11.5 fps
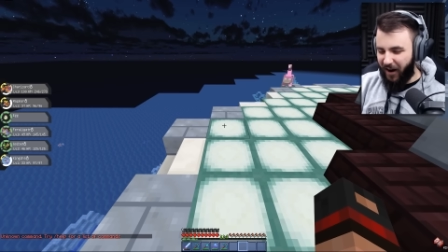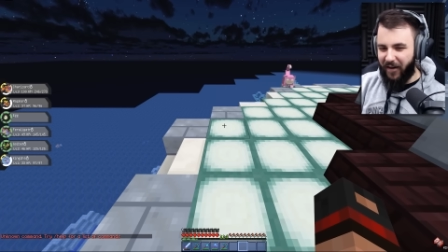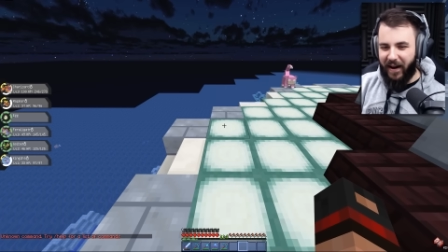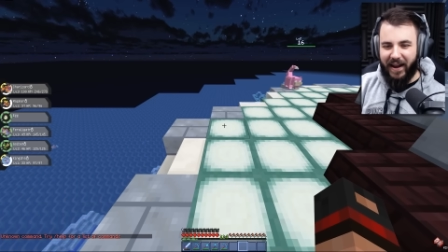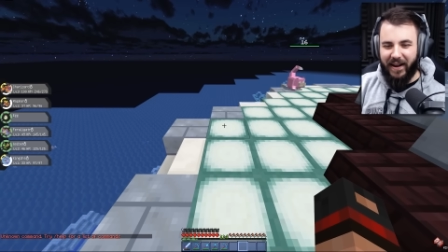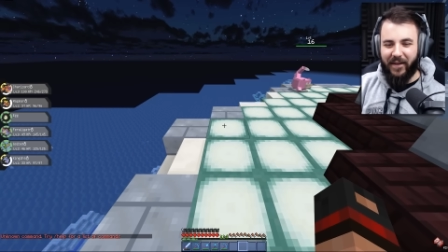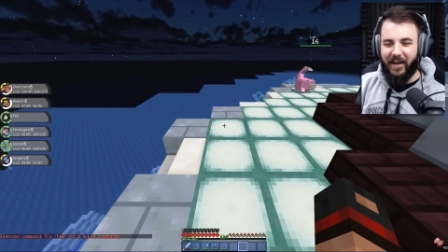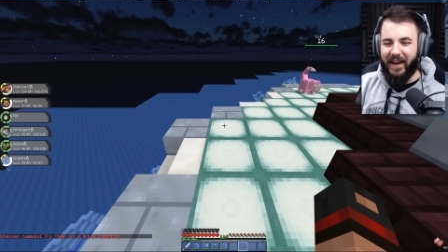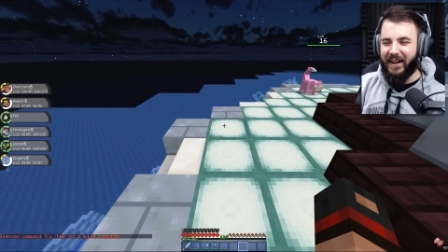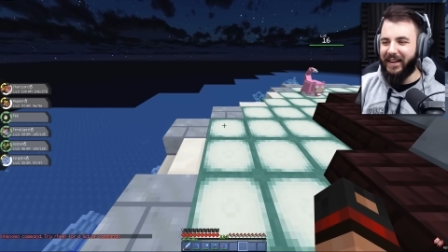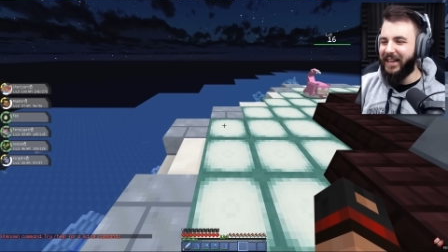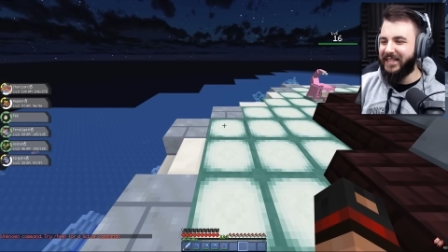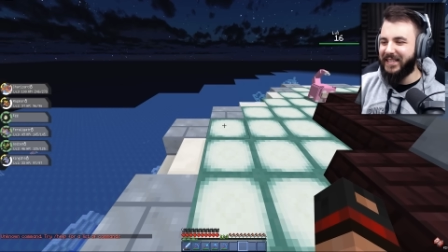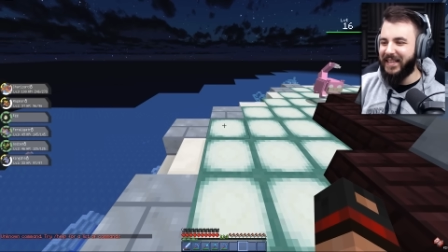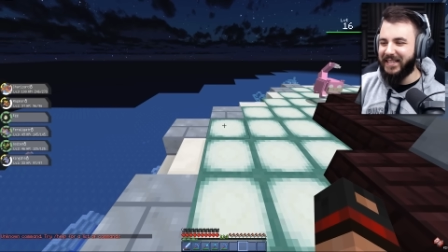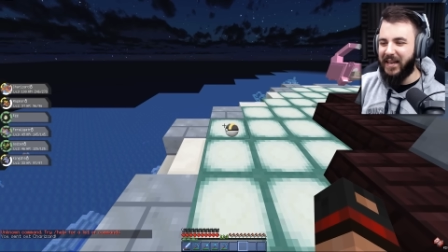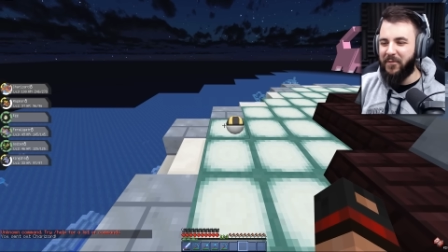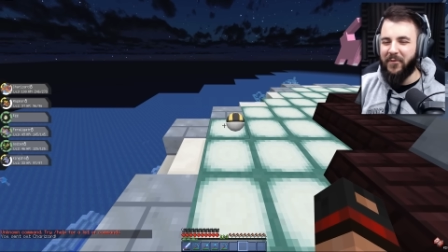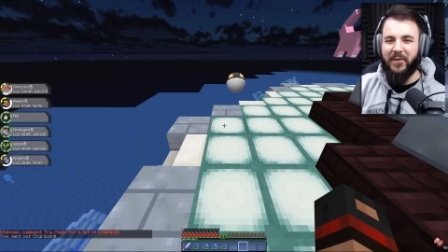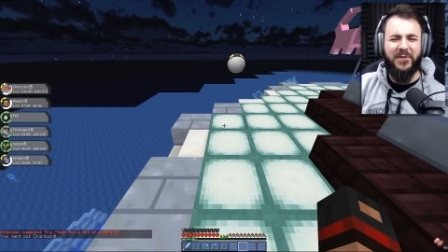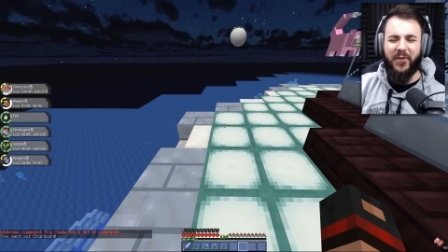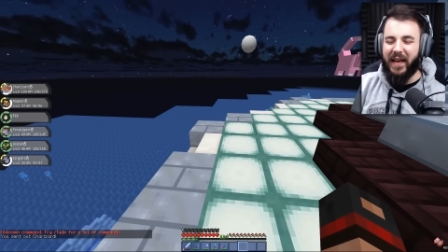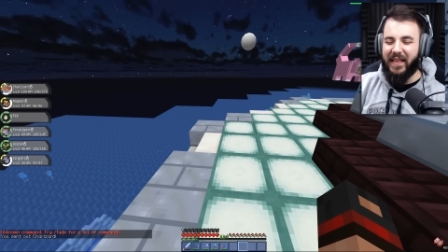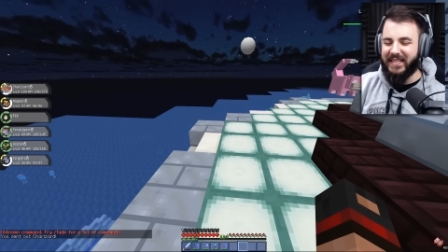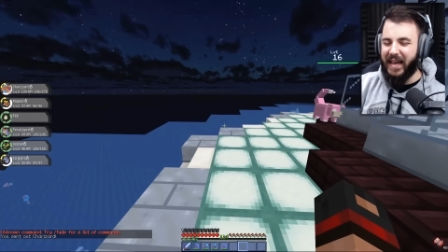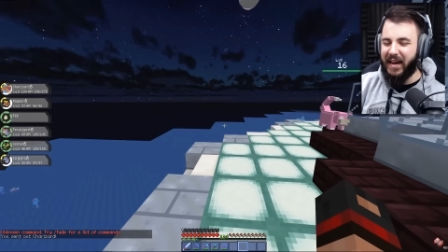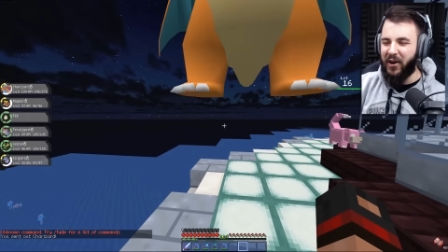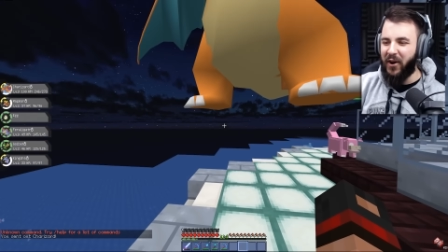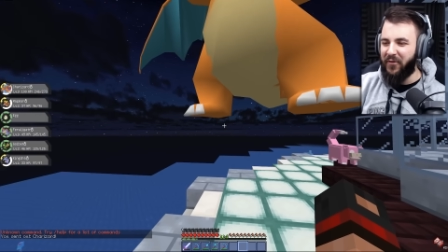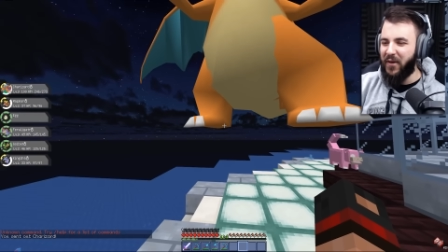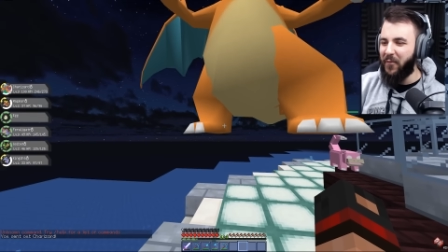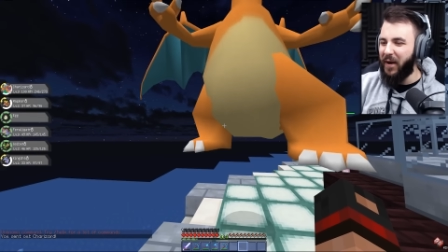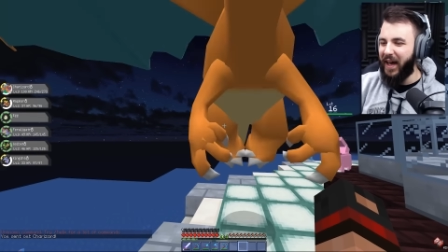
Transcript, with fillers: All right, all right. Let's let's keep him. Let's fly this egg off, and then we're